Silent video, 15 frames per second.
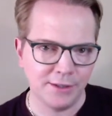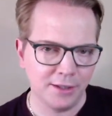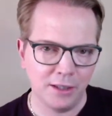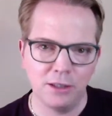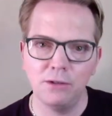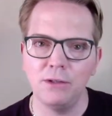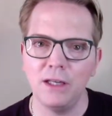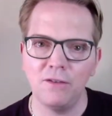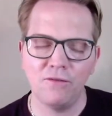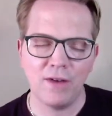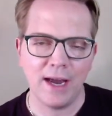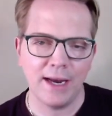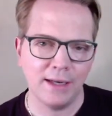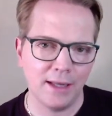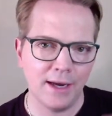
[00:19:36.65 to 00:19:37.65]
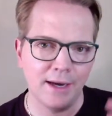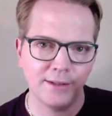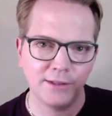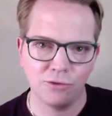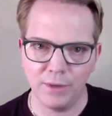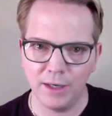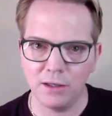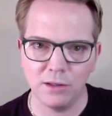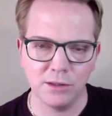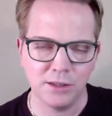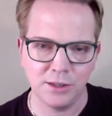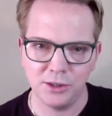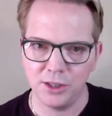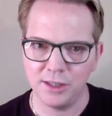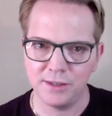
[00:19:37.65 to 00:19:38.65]
including fine lines, wrinkles,
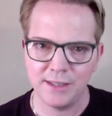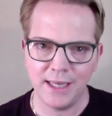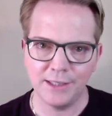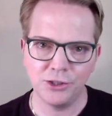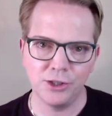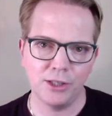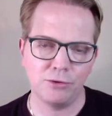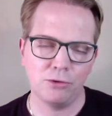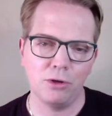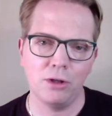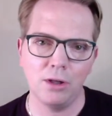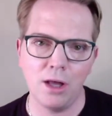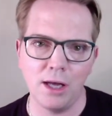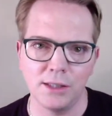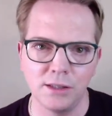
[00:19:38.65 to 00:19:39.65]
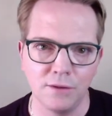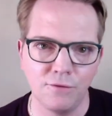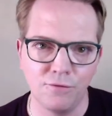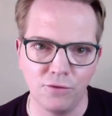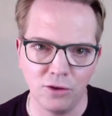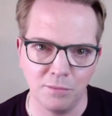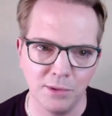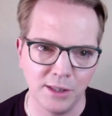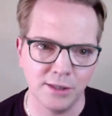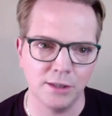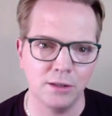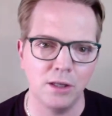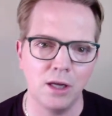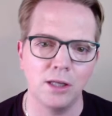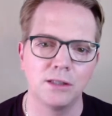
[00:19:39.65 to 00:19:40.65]
and just that general loss of firmness
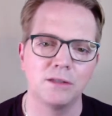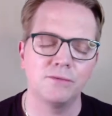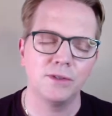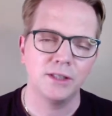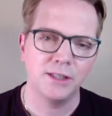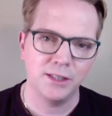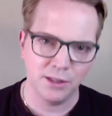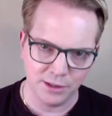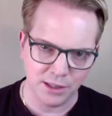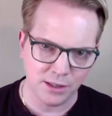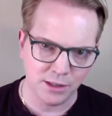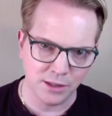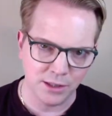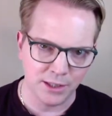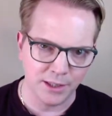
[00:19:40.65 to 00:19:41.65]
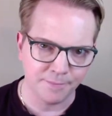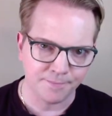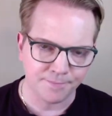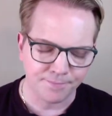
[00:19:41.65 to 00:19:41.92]
and loss of resiliency,